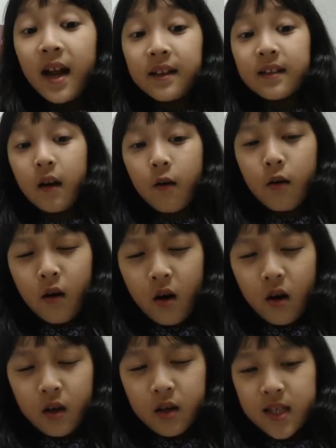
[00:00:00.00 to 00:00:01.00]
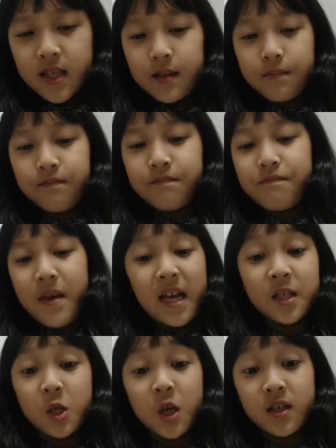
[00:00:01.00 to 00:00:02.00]
there are some
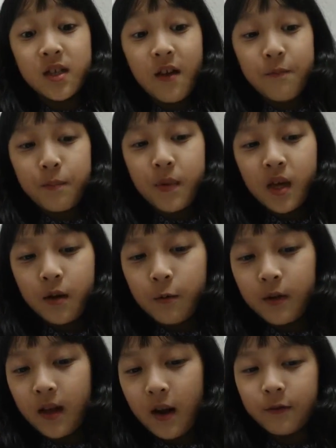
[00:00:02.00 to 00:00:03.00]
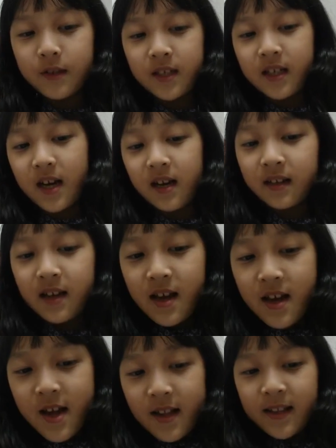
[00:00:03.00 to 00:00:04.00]
pictures of me when I was young.
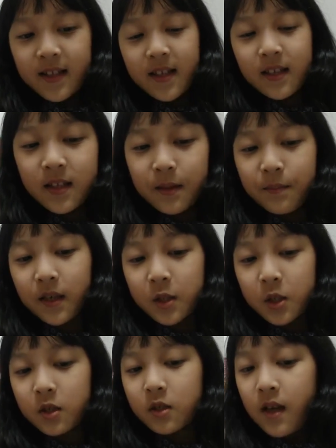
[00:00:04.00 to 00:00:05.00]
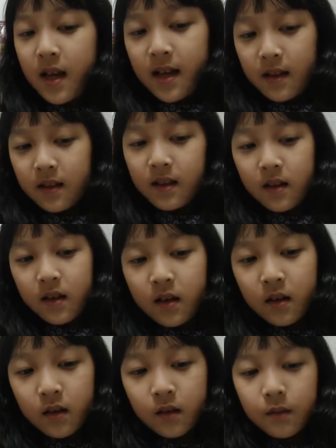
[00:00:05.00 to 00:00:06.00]
This is the pic
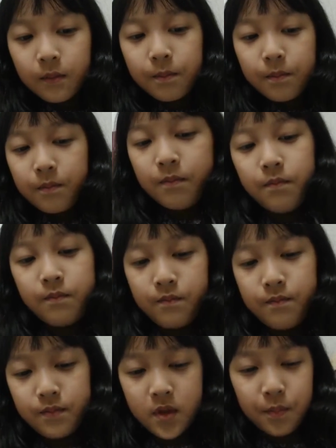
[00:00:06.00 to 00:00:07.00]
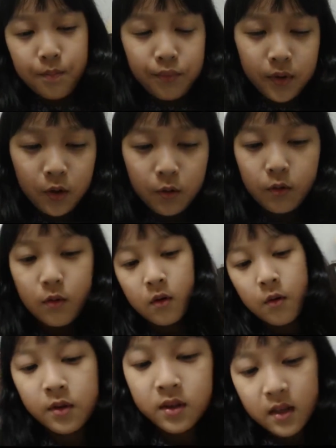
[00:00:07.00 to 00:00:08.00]
the the blue
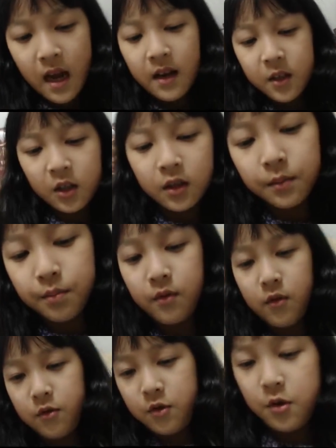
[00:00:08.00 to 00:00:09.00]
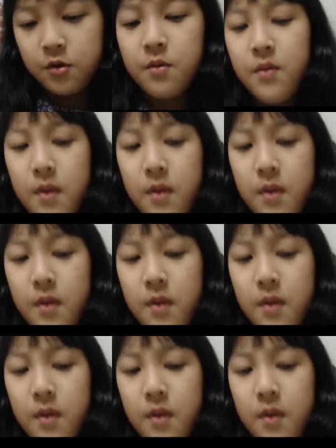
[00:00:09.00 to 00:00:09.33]
no it's actually blue too.